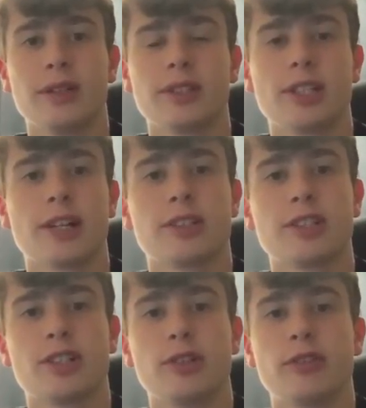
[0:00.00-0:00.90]
Today I'm going to
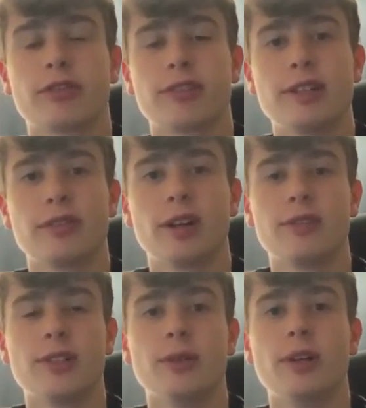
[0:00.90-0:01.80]
show you
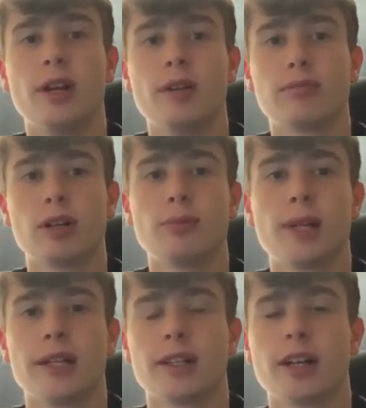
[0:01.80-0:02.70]
3-5-2 pro
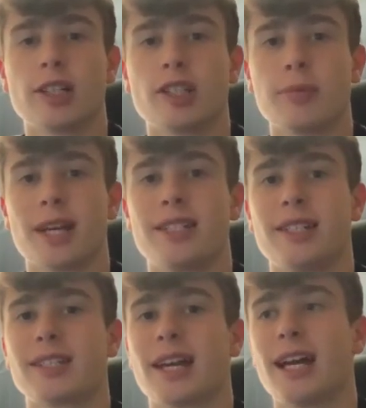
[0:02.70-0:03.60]
player custom
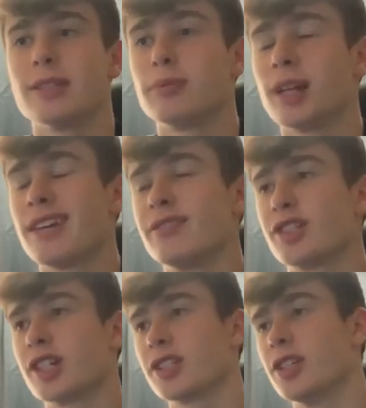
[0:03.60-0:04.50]
tactics and player
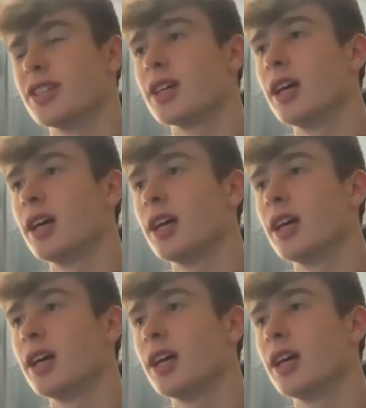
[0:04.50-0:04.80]
instructions.